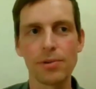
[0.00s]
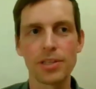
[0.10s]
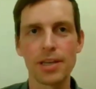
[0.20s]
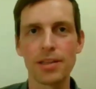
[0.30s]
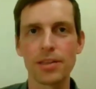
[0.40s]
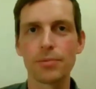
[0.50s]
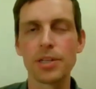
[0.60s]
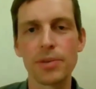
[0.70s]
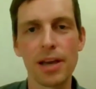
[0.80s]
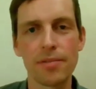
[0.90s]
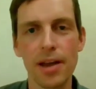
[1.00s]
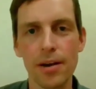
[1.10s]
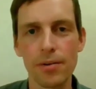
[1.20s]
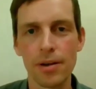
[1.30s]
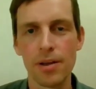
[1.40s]
I would say that the ones we have
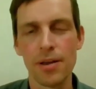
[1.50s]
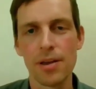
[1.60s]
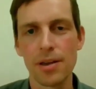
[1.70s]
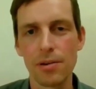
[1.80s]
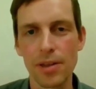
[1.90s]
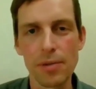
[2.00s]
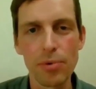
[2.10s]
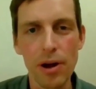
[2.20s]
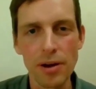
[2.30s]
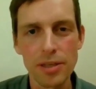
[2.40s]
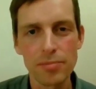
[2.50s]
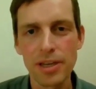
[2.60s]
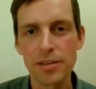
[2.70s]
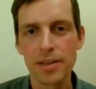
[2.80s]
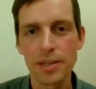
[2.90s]
now, they
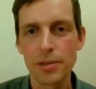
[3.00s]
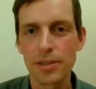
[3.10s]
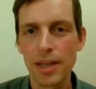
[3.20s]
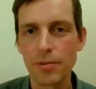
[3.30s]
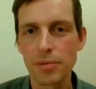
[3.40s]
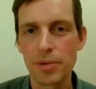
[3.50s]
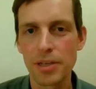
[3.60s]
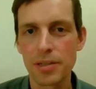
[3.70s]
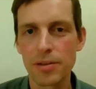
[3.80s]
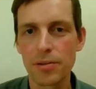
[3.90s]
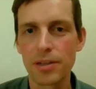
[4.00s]
approximate natural language, but it's still